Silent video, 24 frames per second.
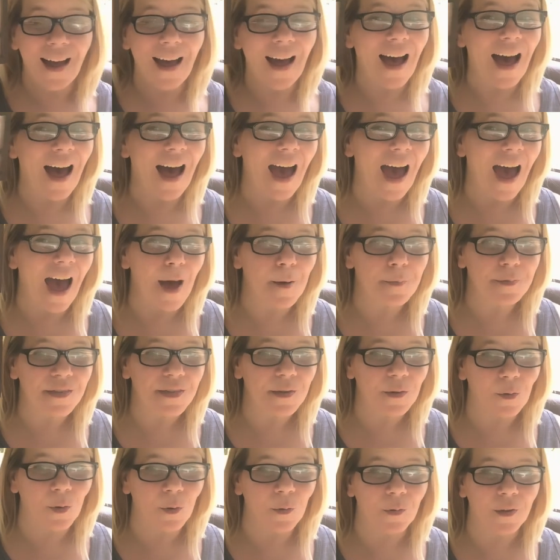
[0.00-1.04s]
I
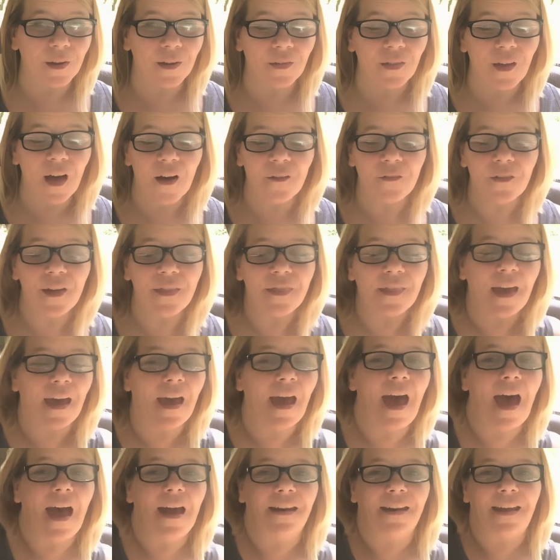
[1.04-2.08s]
absolutely love it. They
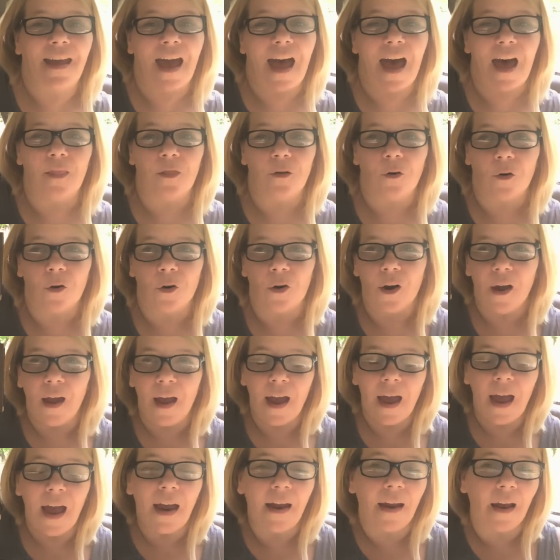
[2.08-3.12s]
had Gather
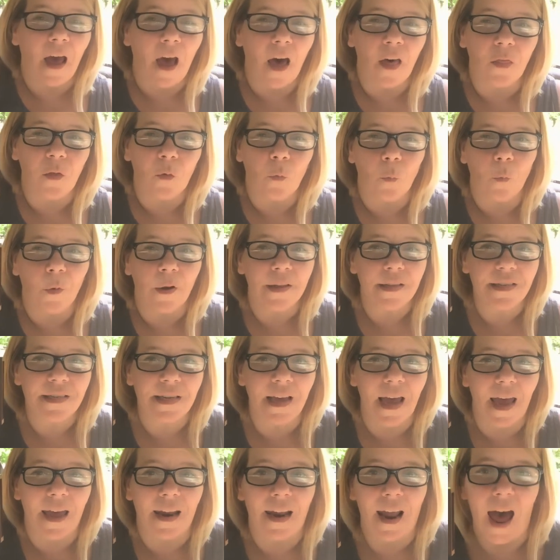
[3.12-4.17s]
and other ones.
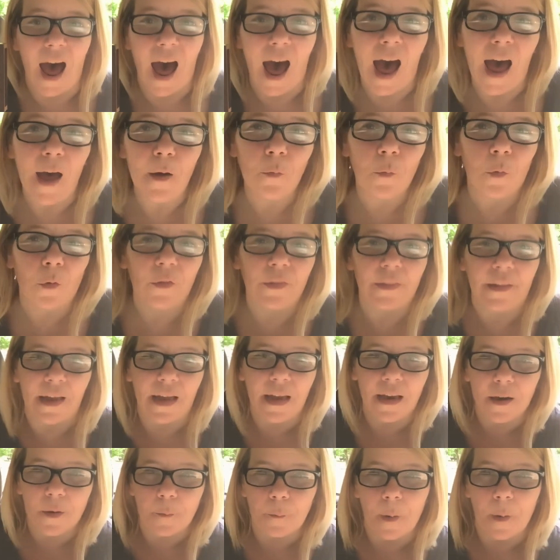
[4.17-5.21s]
And I will
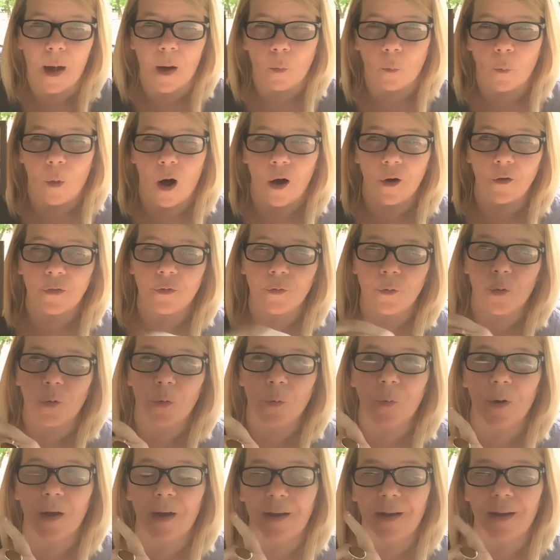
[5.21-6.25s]
link my walkthrough
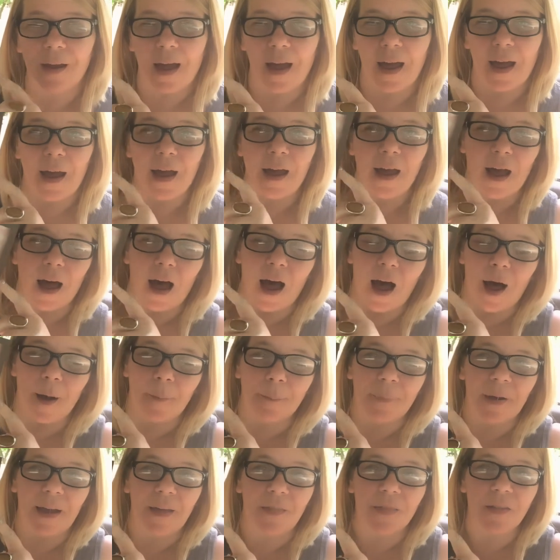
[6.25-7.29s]

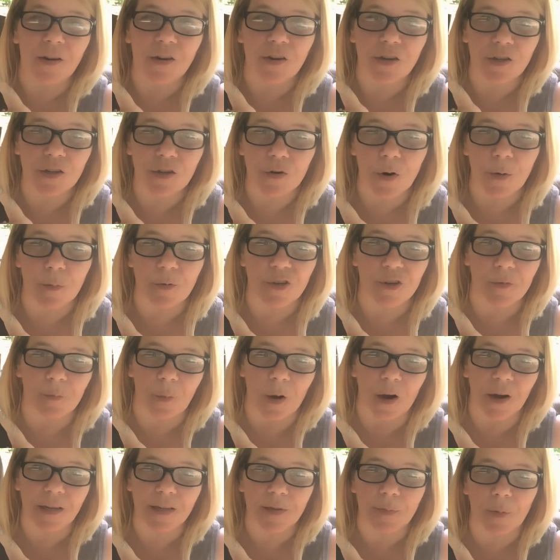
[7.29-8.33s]
um, in the description
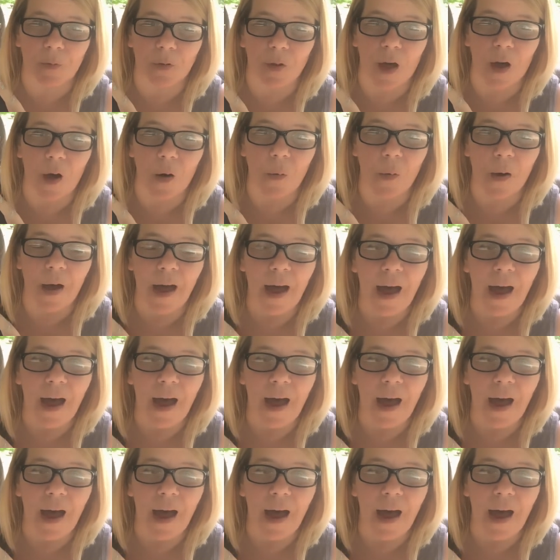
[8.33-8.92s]
box below.